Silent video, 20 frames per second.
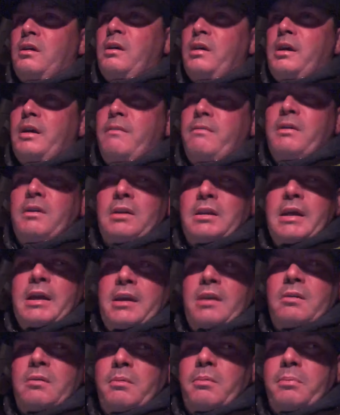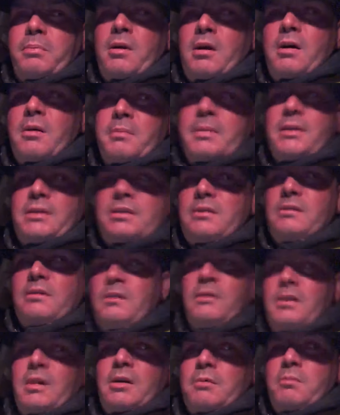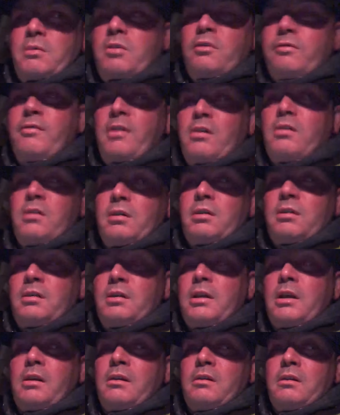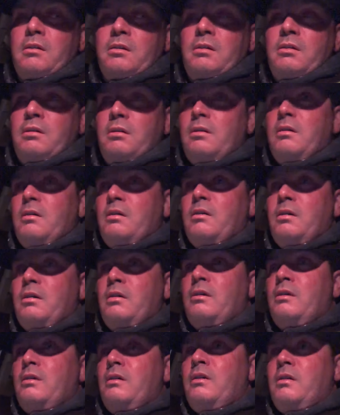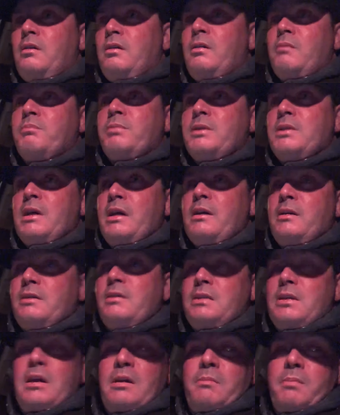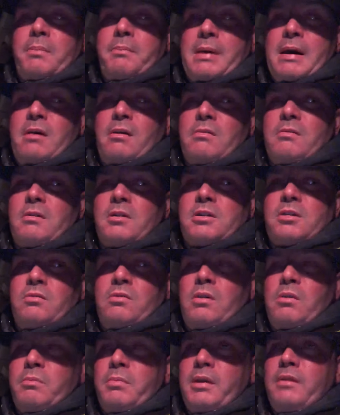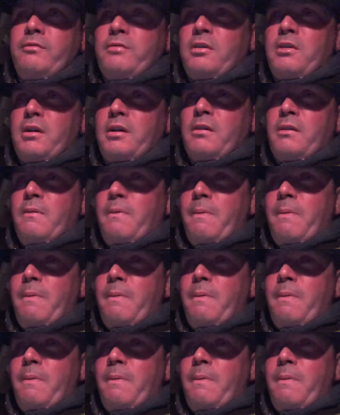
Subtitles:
give it a licking and promise and move on, then I'm sad to say, but power washing won't be for you.